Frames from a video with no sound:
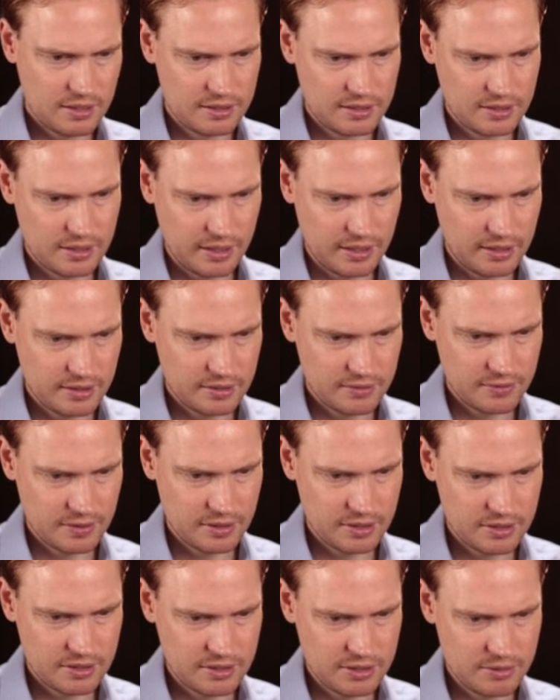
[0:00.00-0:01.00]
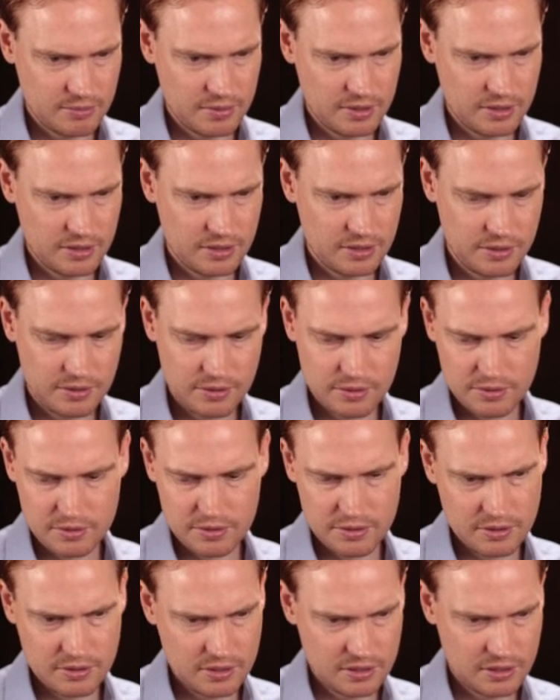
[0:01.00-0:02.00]
Okay, functions being
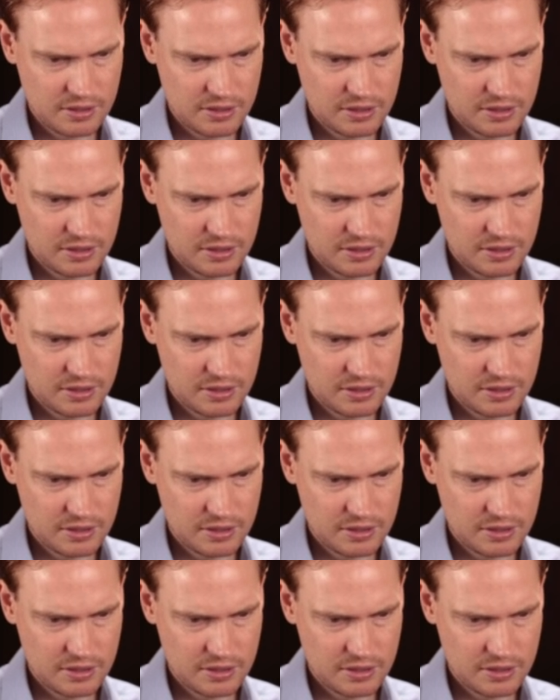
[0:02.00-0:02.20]
used,